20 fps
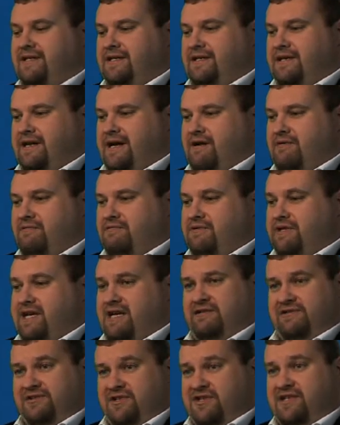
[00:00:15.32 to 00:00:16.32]
Now,
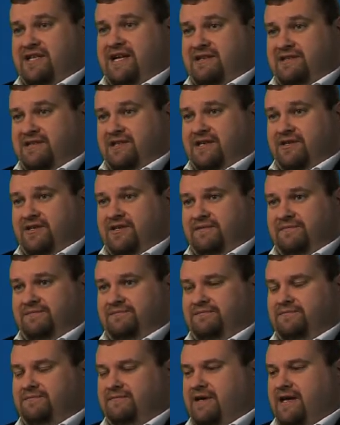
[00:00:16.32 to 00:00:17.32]
Dell understands this,
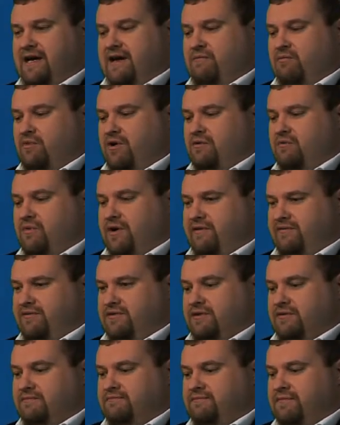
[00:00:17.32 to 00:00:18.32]
and what we've
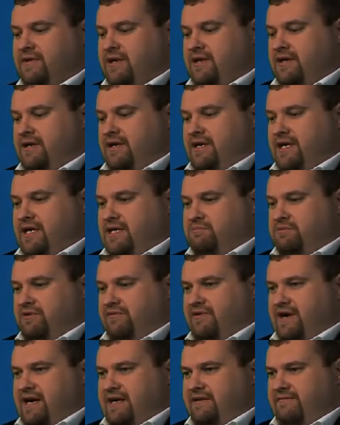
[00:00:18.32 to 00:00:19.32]
done is
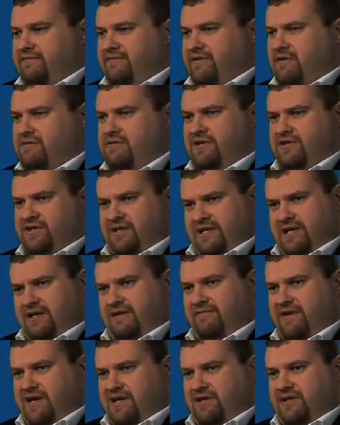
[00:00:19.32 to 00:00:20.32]
provided focus and
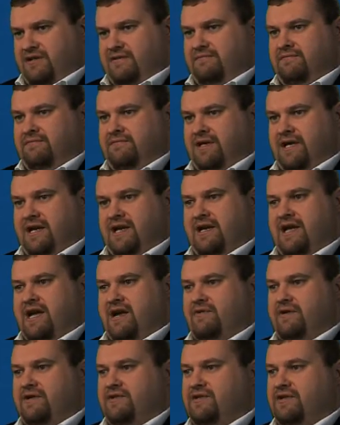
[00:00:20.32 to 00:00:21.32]
innovation in
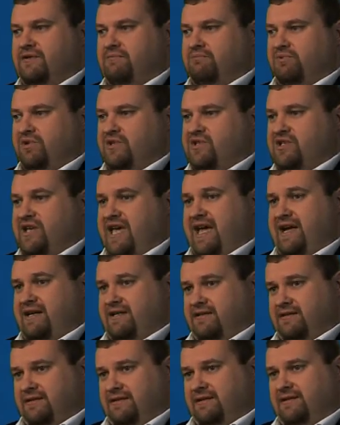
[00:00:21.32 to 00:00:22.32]
areas that
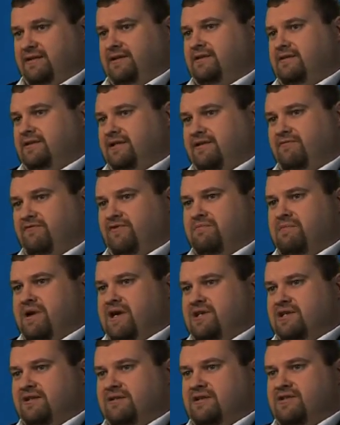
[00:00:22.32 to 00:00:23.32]
protect the
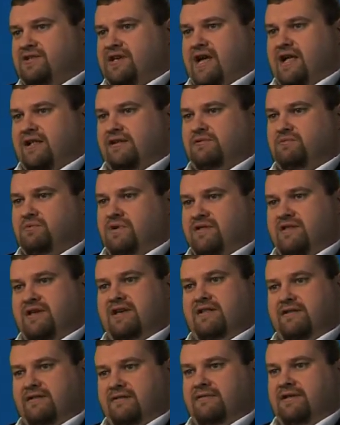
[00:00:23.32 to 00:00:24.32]
information that's held
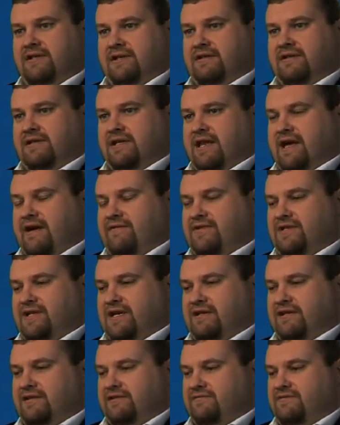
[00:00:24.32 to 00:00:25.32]
within the
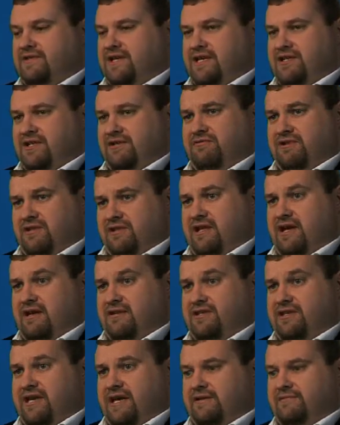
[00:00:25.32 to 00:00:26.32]
lifecycle of data in
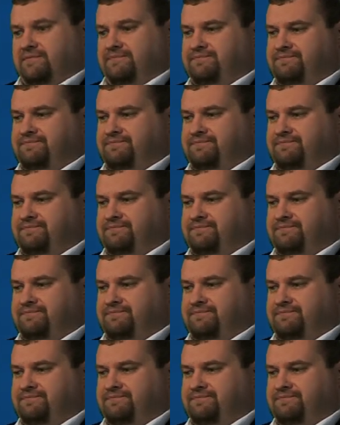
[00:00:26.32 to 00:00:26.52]
that SAN.